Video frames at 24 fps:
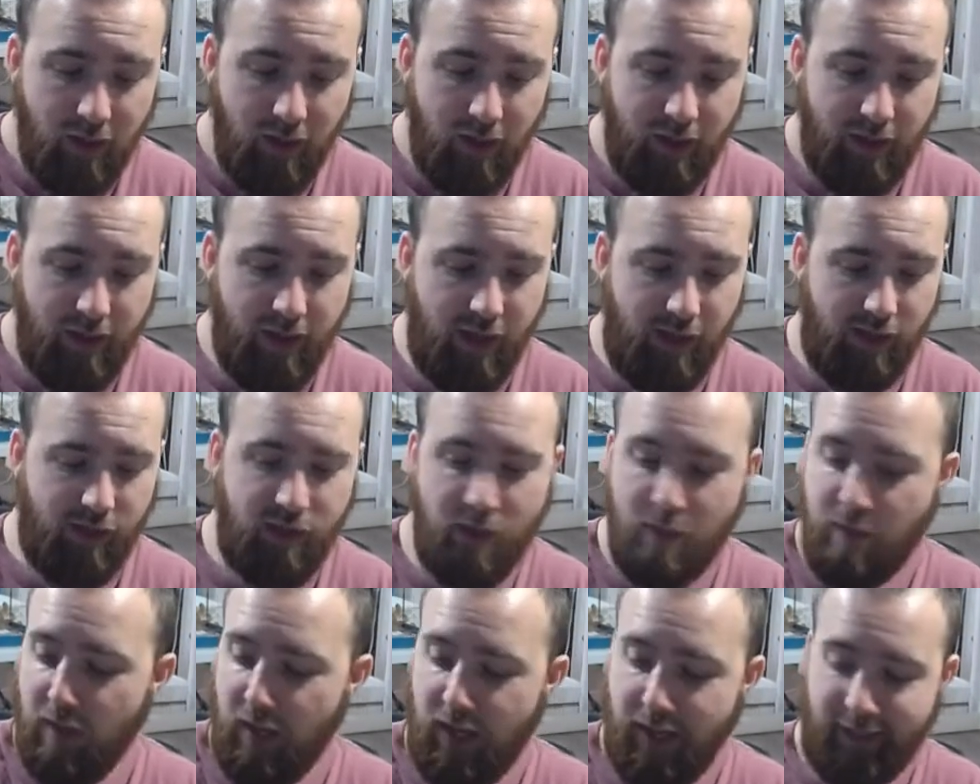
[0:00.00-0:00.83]
That
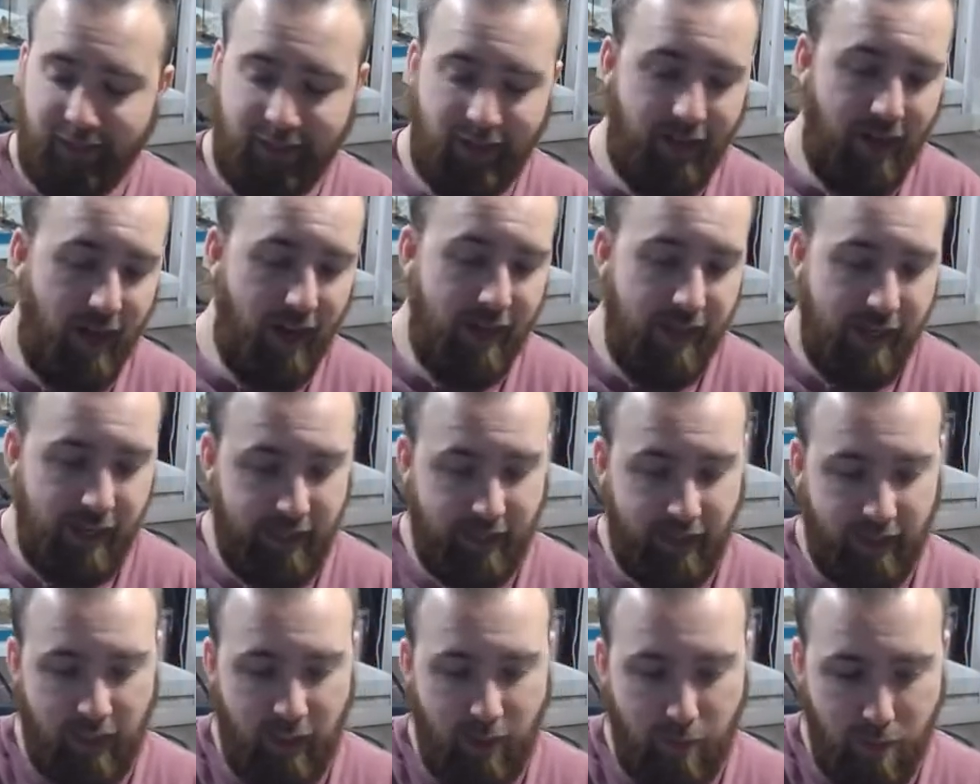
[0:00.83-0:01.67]
something like that I need to
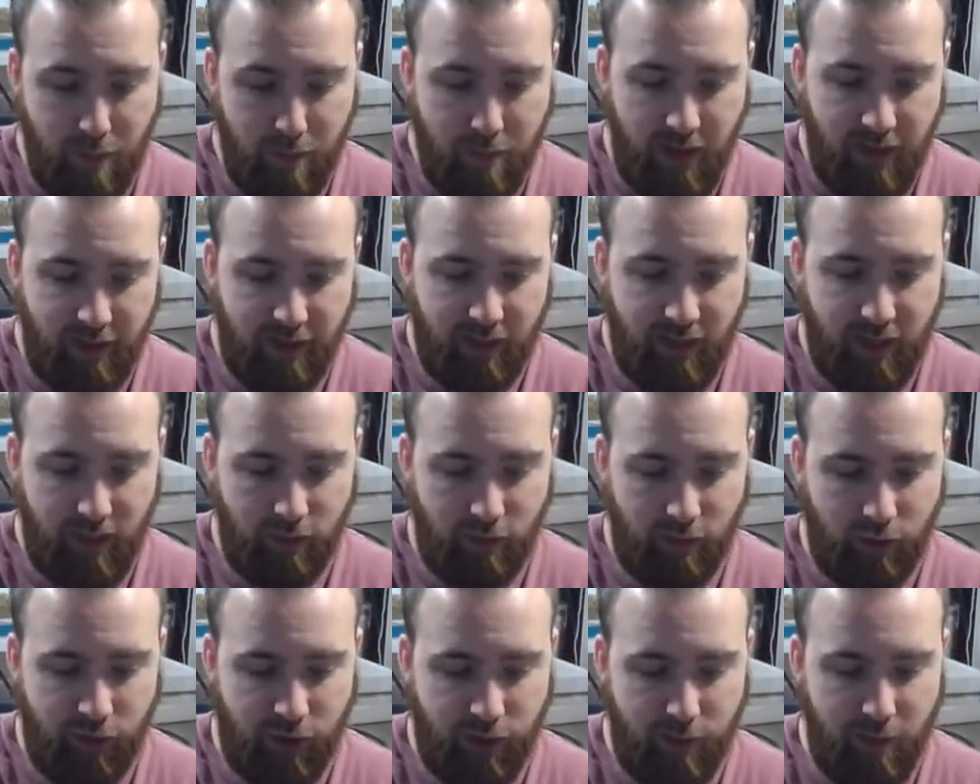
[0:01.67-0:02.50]
keep in my tanks or
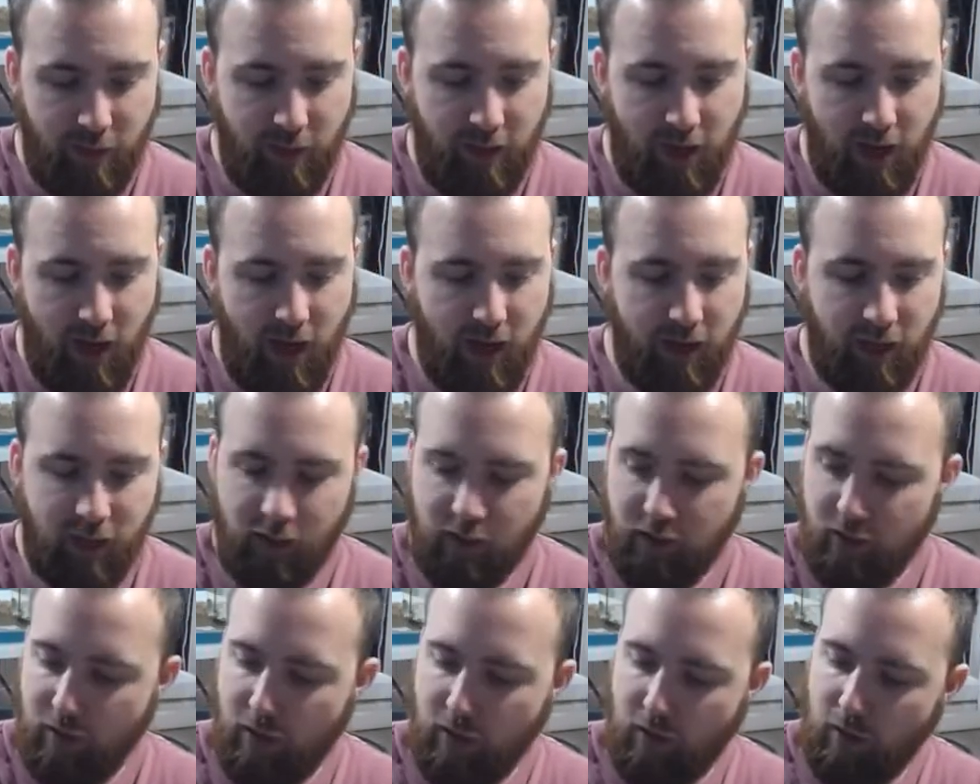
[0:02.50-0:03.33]
something that I
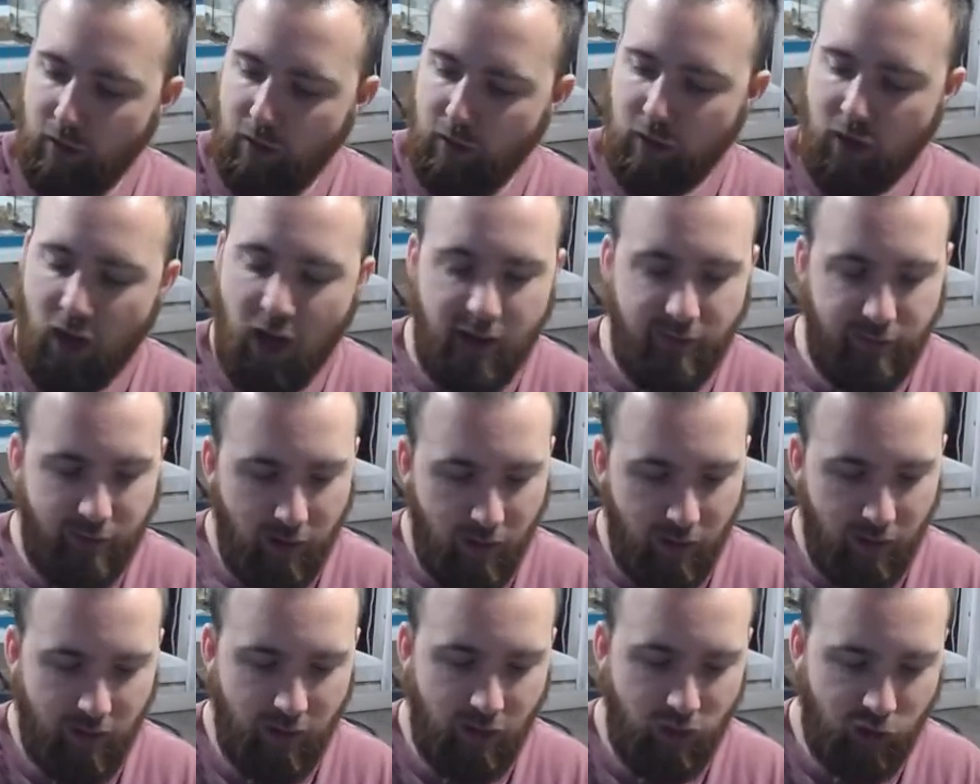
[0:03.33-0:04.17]
could
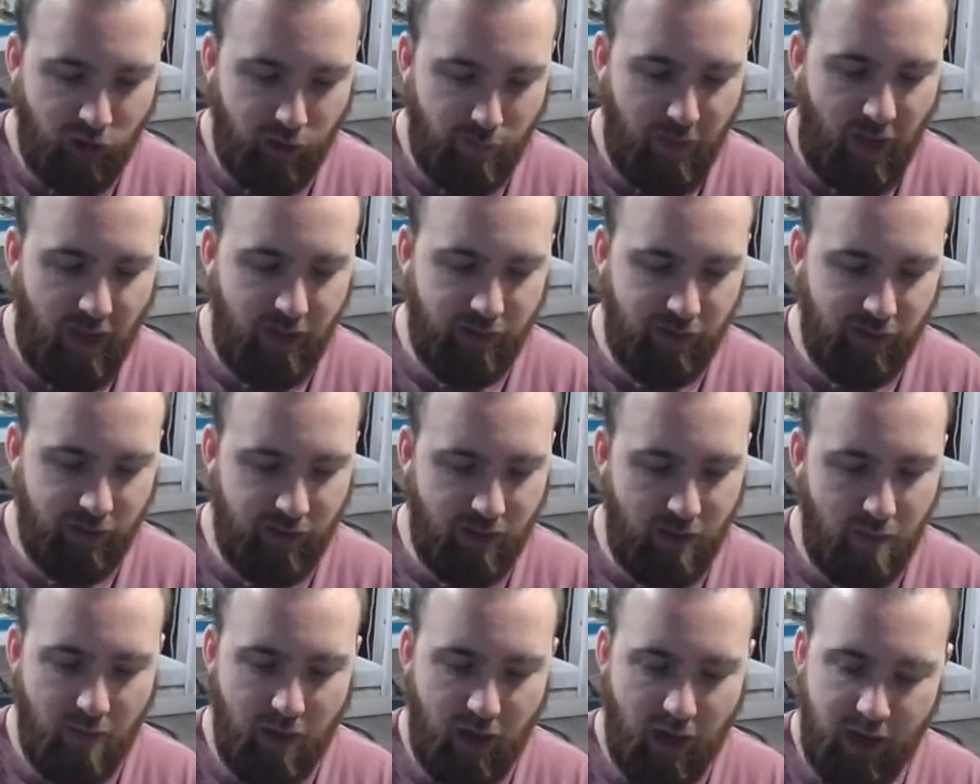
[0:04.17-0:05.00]
confidently ship out to
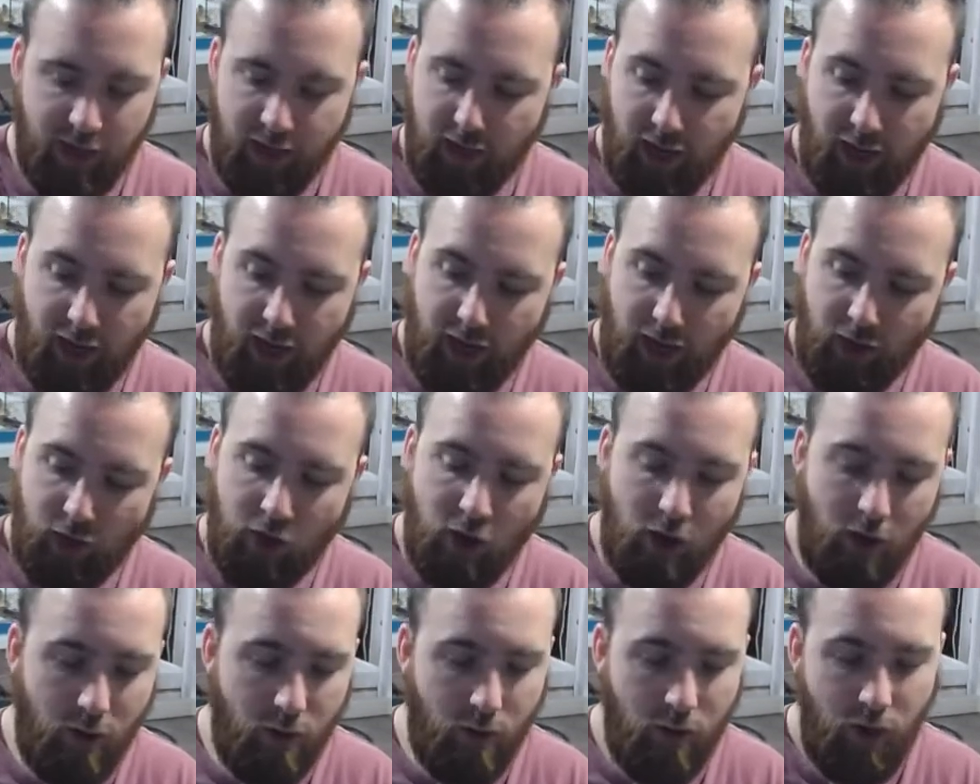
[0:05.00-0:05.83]
somebody and
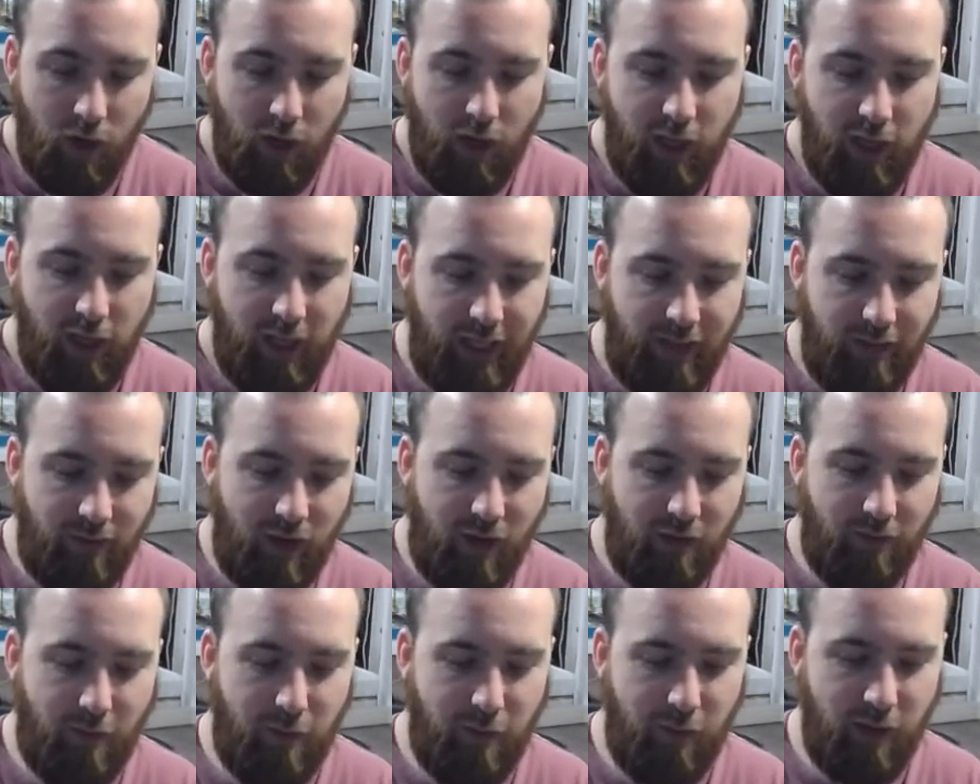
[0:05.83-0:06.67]
know even if
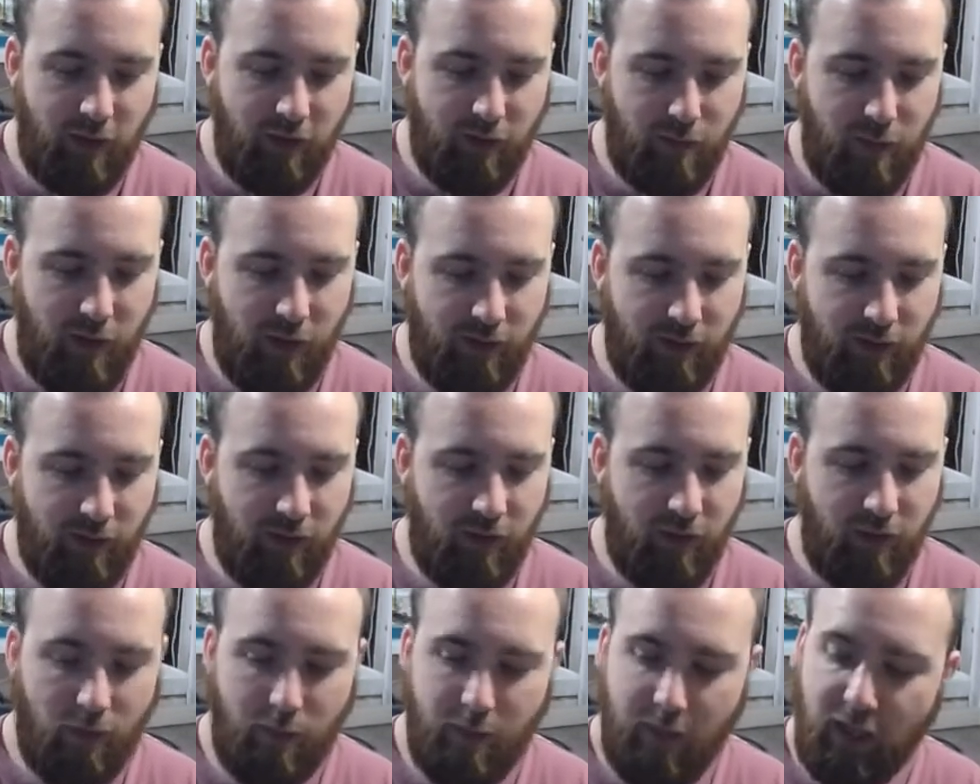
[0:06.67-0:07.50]
it does melt a
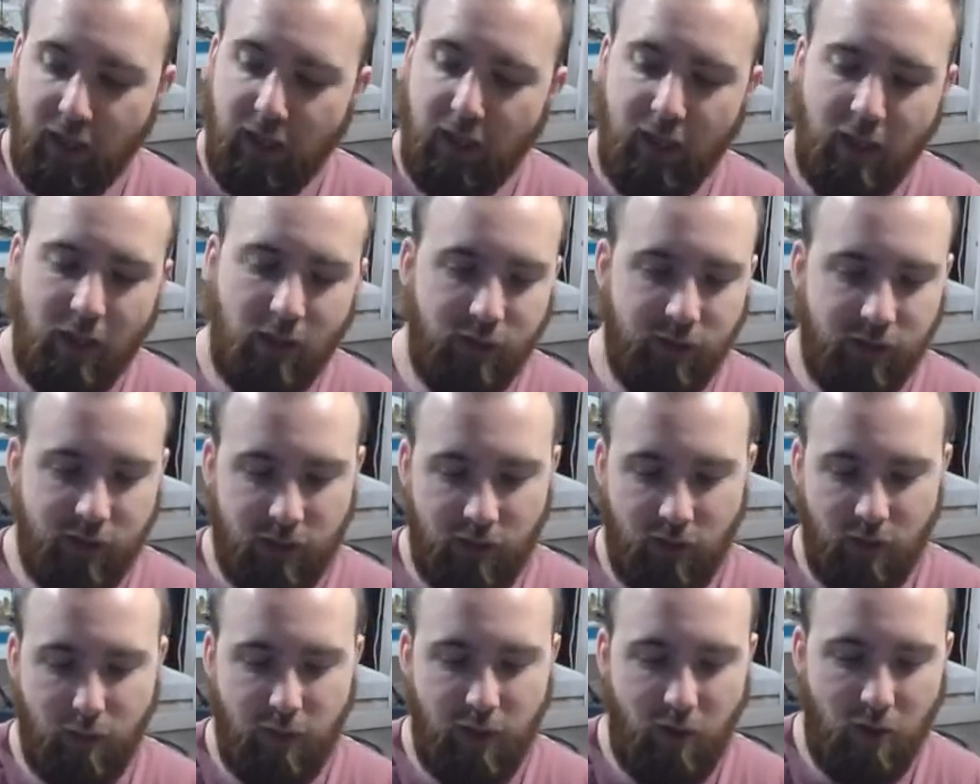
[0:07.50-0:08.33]
little bit, it'll still
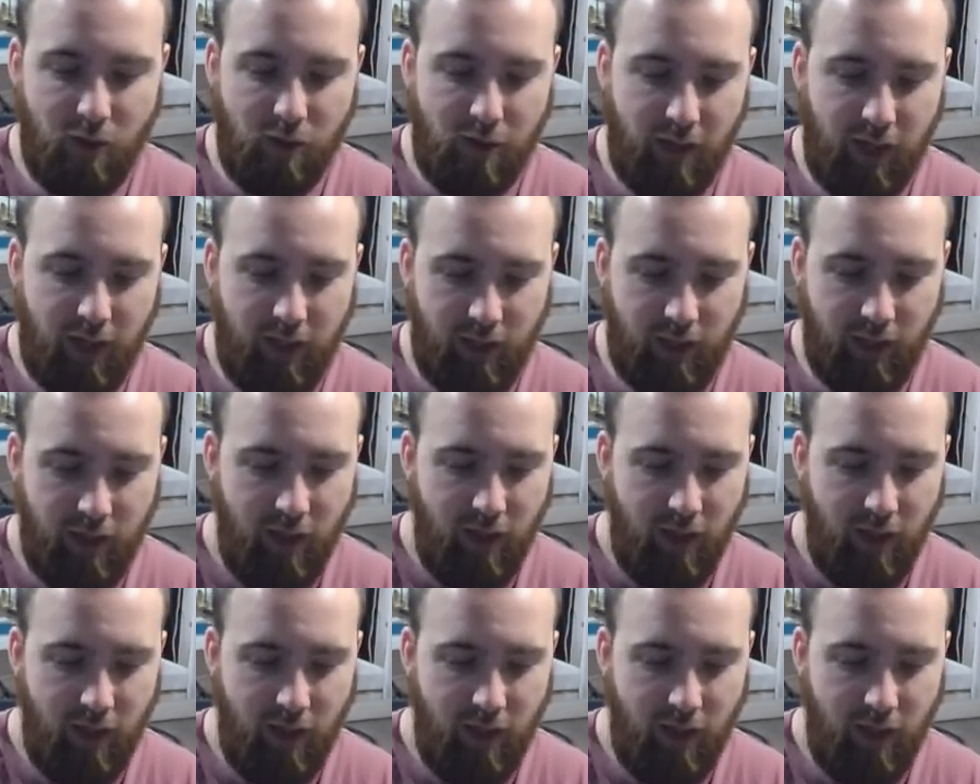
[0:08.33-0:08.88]
be okay.